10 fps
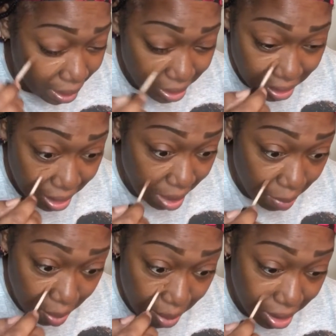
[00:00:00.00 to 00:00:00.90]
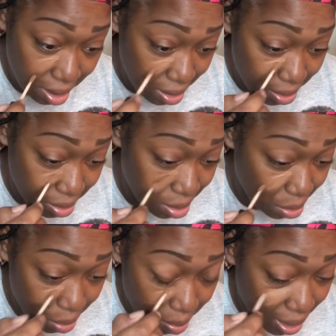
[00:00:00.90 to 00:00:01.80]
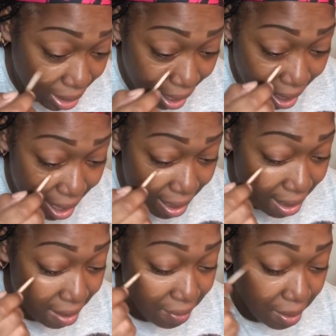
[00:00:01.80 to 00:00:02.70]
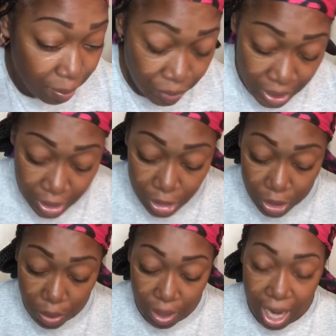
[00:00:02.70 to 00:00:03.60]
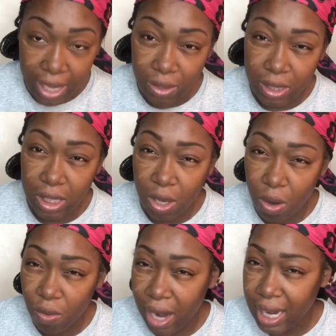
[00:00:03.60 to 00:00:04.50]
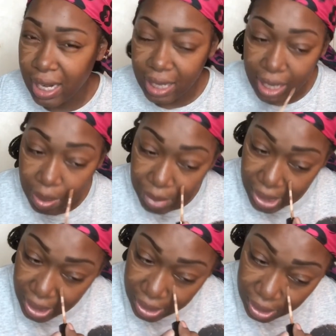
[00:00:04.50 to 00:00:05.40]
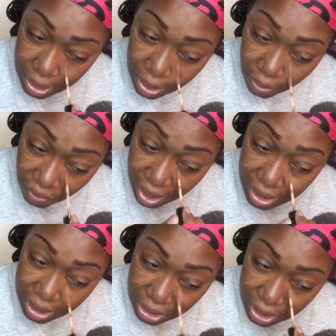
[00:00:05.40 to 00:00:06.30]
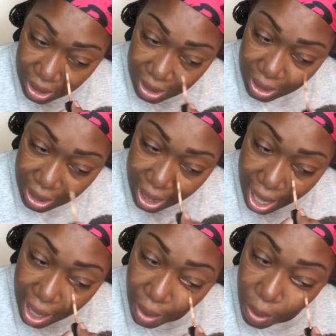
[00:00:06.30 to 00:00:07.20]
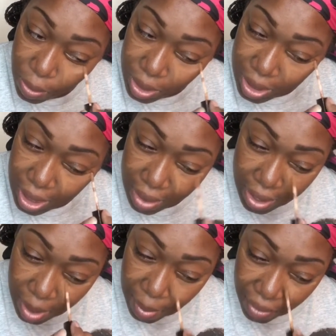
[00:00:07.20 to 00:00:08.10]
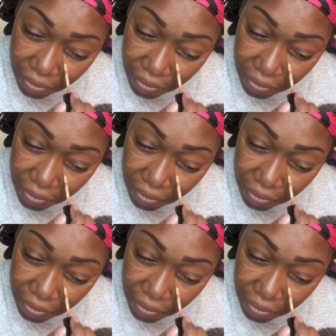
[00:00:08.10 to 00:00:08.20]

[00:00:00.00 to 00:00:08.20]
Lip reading: gosh, like I'm on my third tube. Like, I love it. So I usually go right in here because foundation does not coat this area of my